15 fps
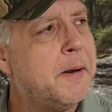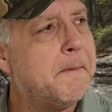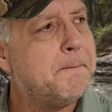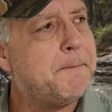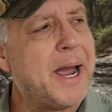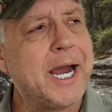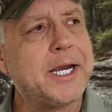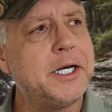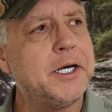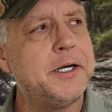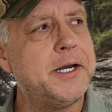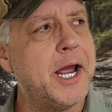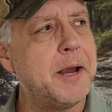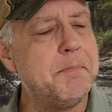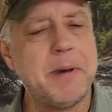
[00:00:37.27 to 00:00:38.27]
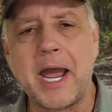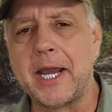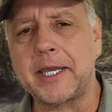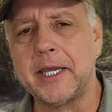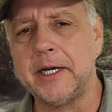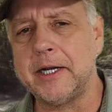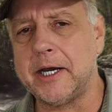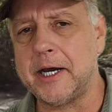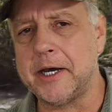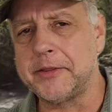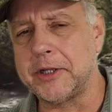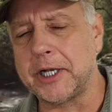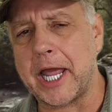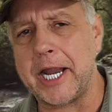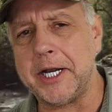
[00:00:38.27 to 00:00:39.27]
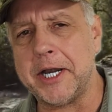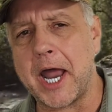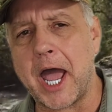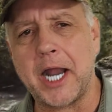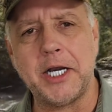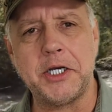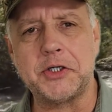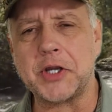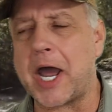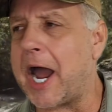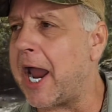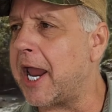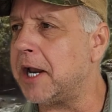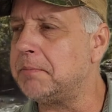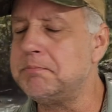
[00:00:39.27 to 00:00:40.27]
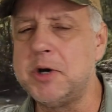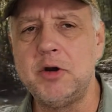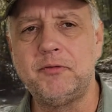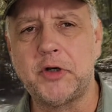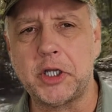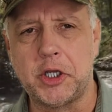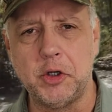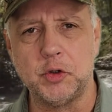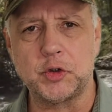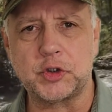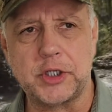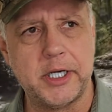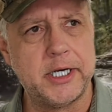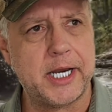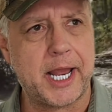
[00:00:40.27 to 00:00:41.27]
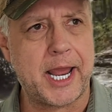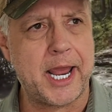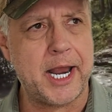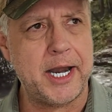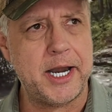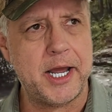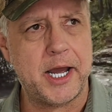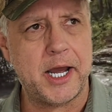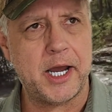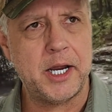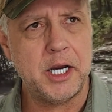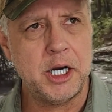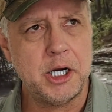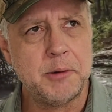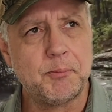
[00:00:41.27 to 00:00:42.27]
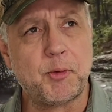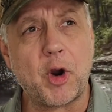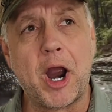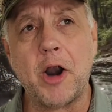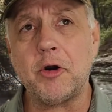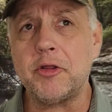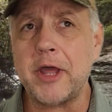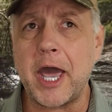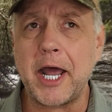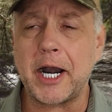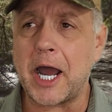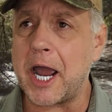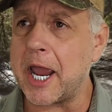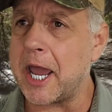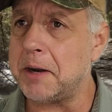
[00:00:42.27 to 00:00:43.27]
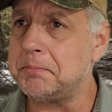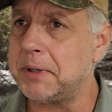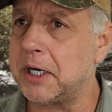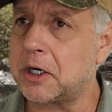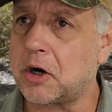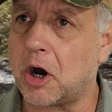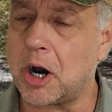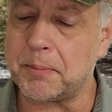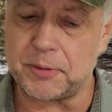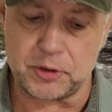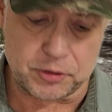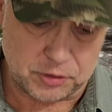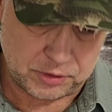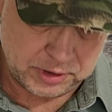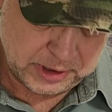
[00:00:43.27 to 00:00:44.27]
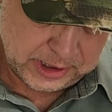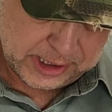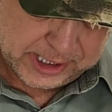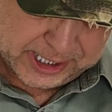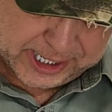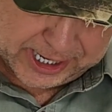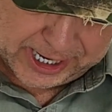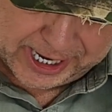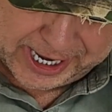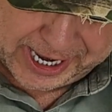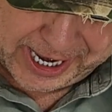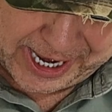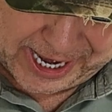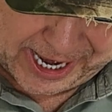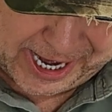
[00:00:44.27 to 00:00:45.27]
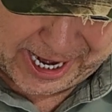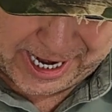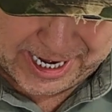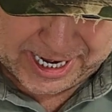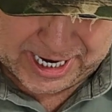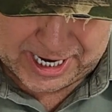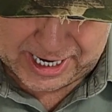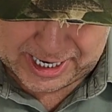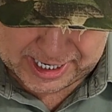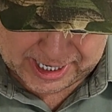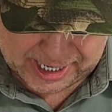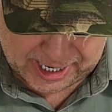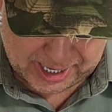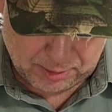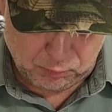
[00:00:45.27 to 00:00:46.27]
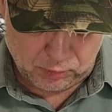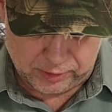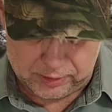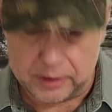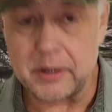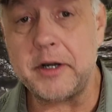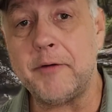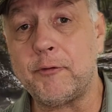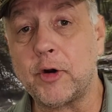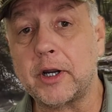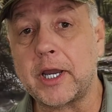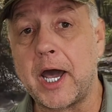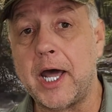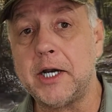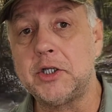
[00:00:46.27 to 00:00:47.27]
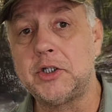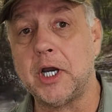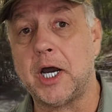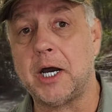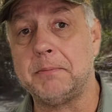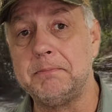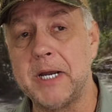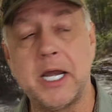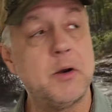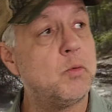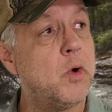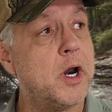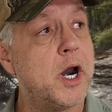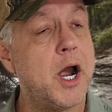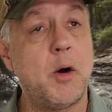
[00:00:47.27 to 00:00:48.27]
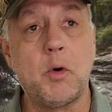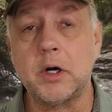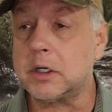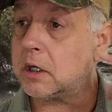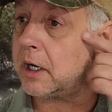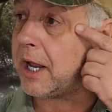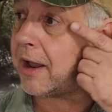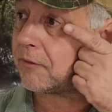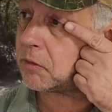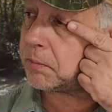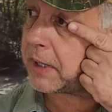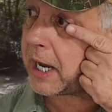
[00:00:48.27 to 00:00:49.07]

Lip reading: back in the day, back in the late 90s, I had moved to Houston, and prior to that, I had been a carpenter. And I wanted a different kind of job, man, where I wasn't going to have to be